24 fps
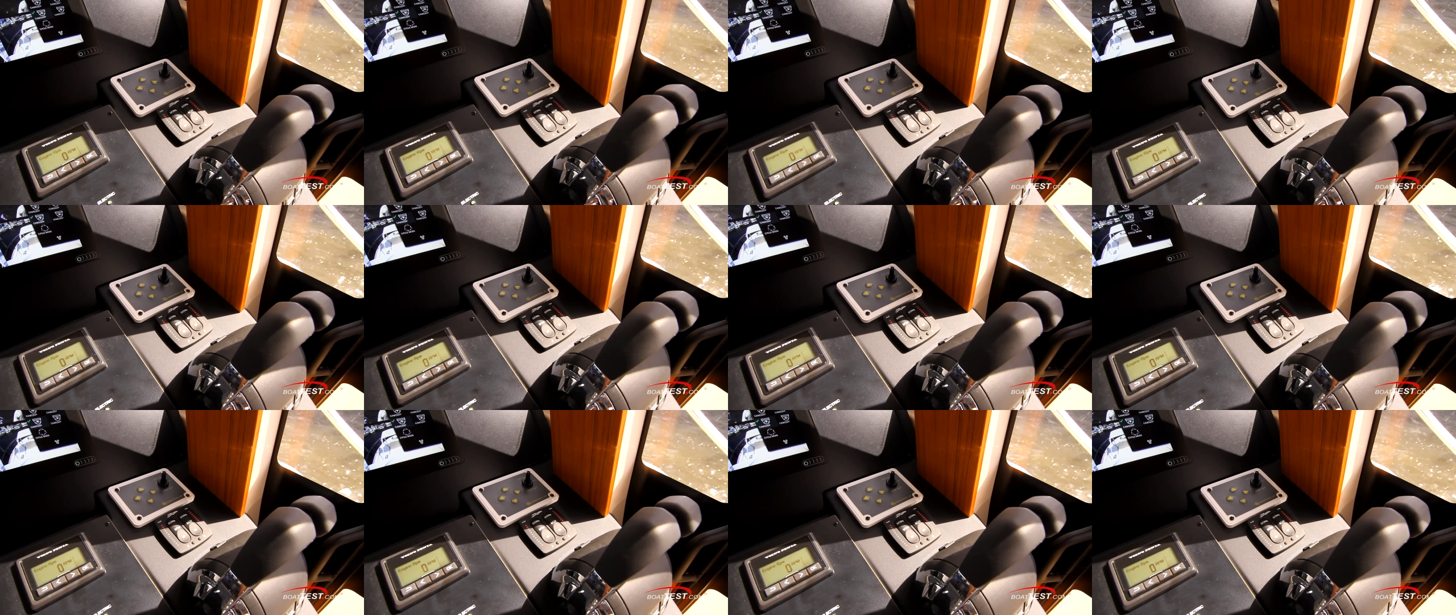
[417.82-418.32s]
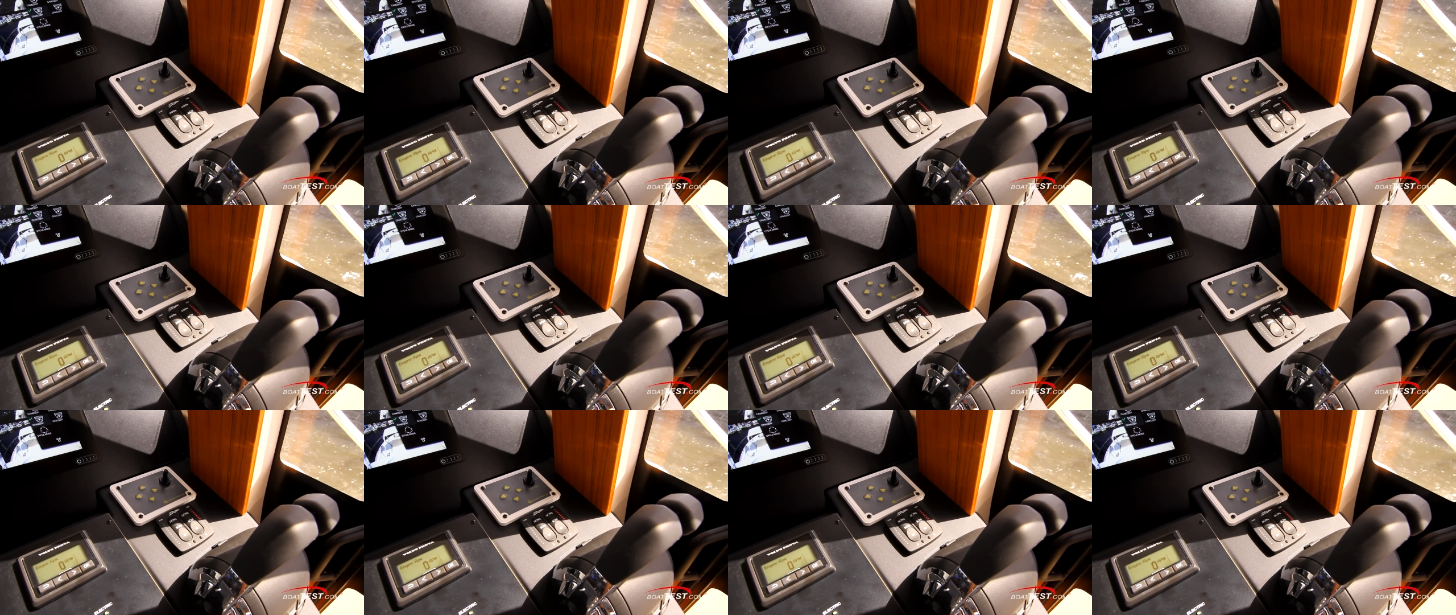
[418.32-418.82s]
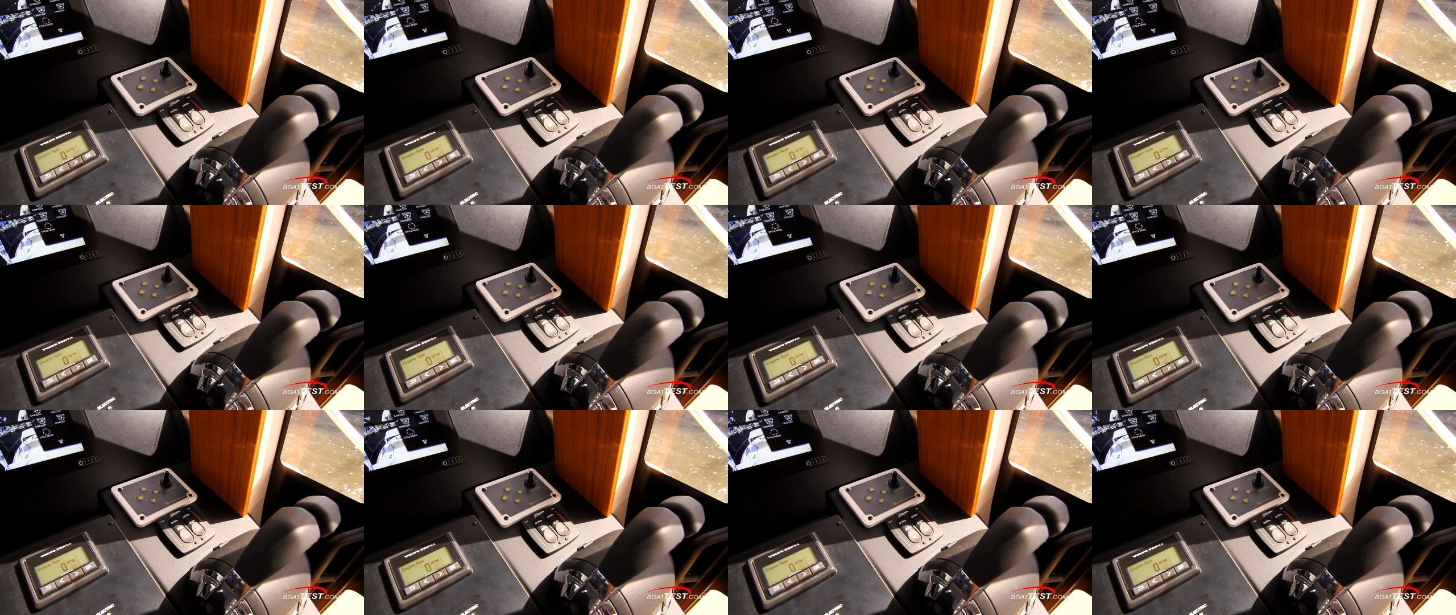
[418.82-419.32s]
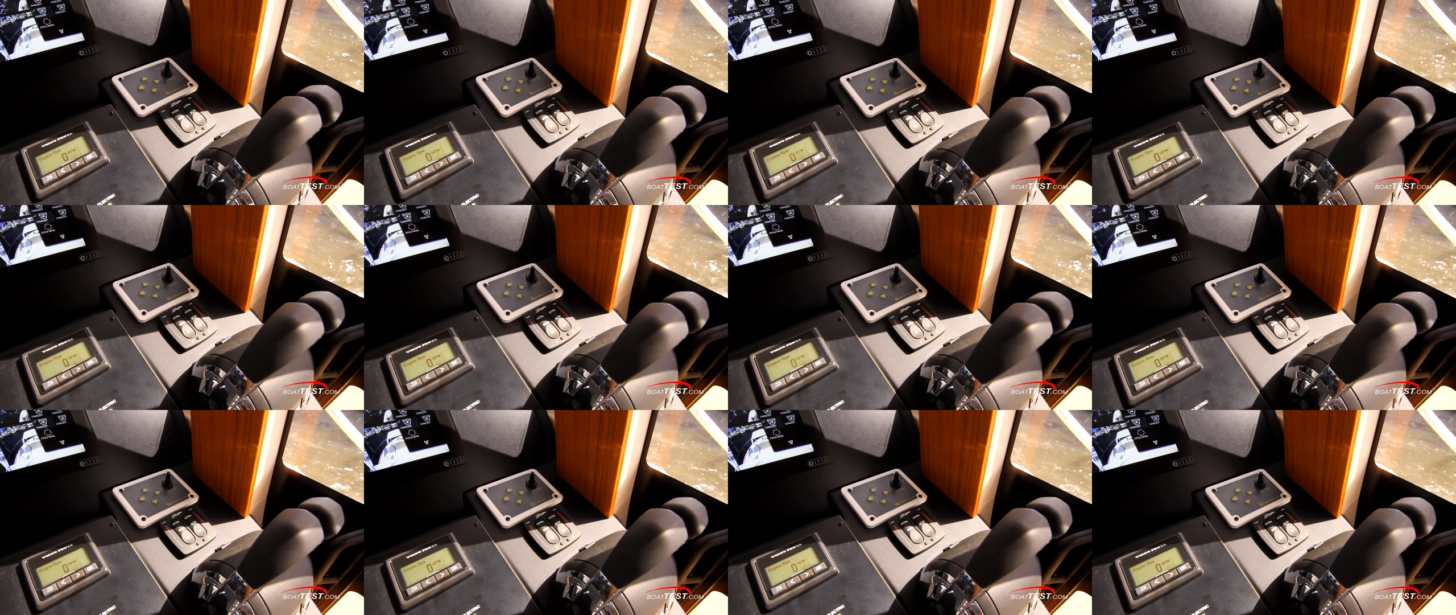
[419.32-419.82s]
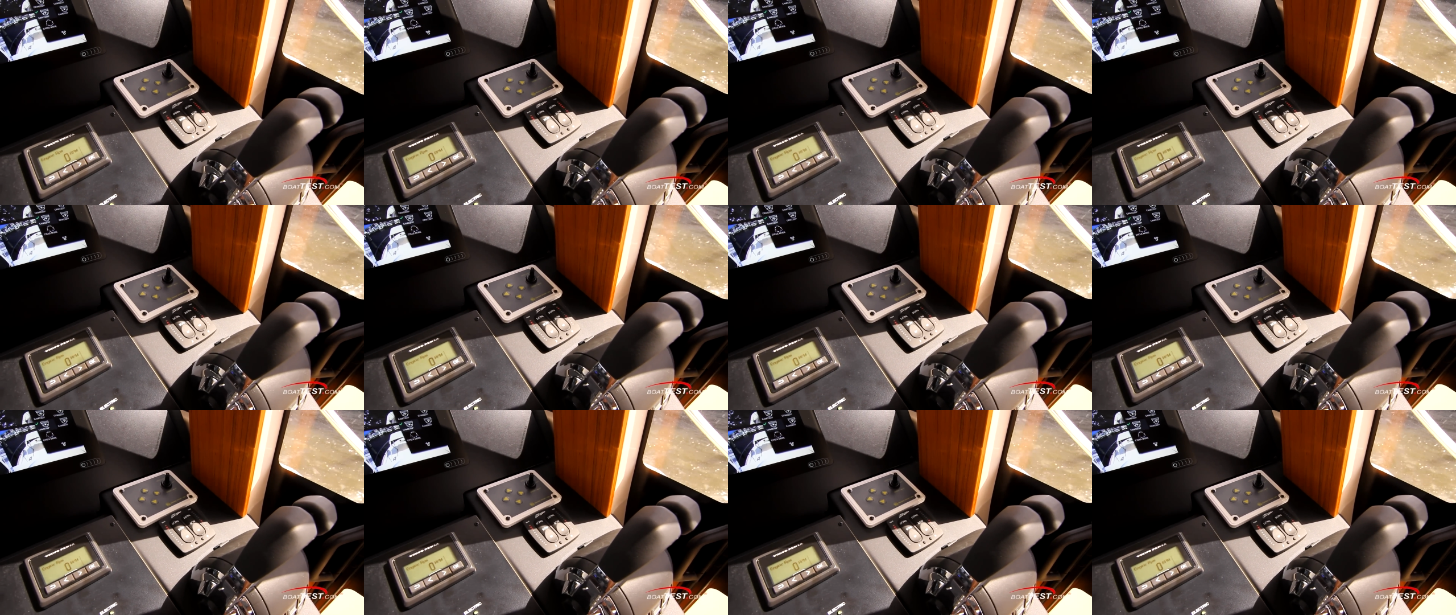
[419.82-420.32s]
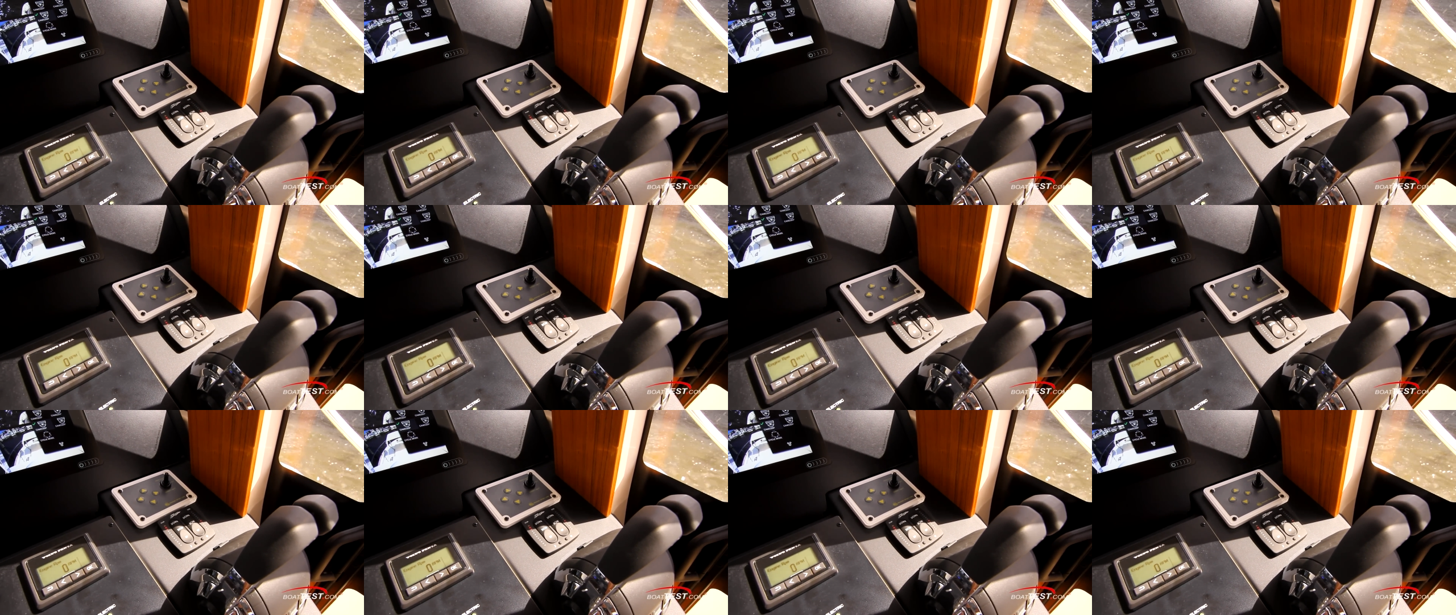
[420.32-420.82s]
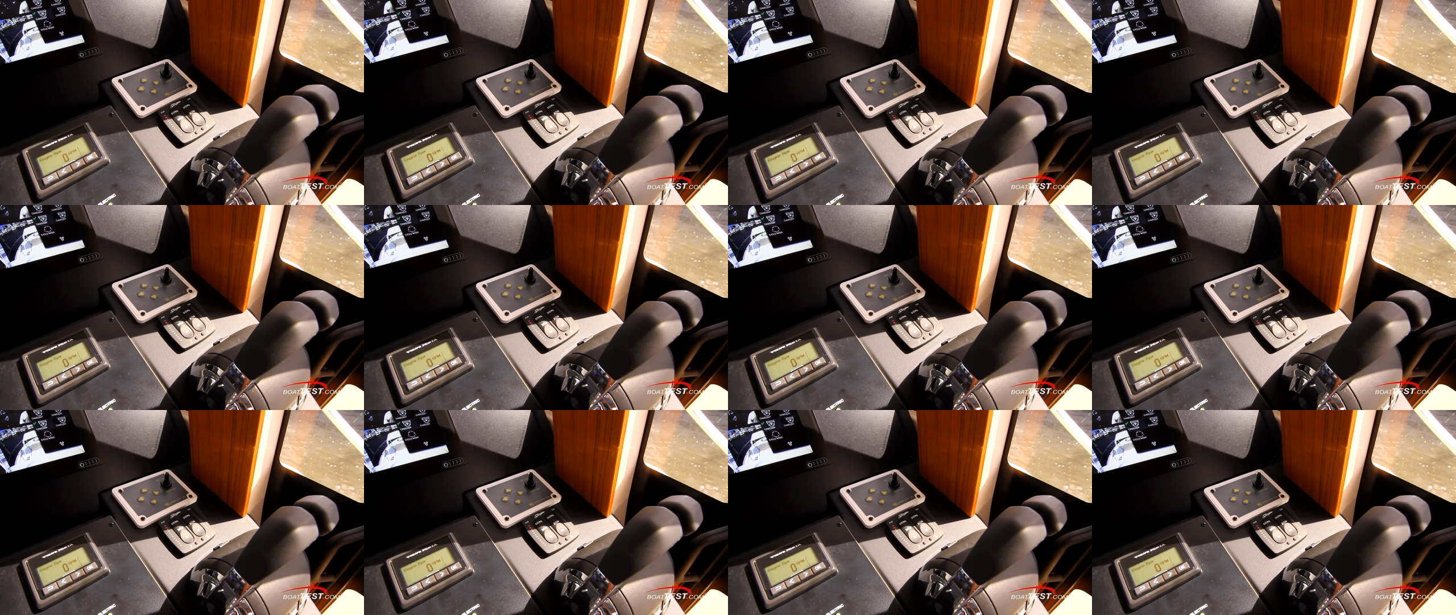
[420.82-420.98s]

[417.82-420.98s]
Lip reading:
No face is visible, so there are no lips to read.